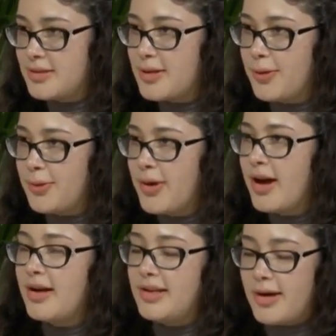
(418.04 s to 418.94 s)
So
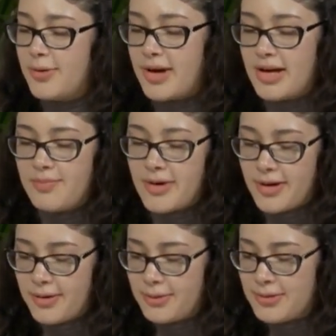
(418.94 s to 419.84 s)
now I'm
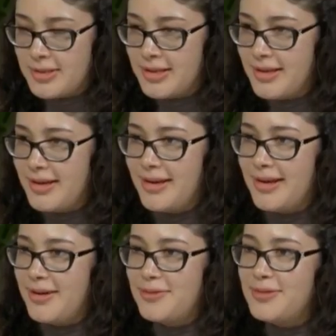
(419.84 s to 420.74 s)
proud
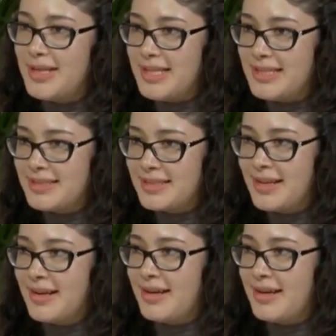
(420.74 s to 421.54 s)
of it.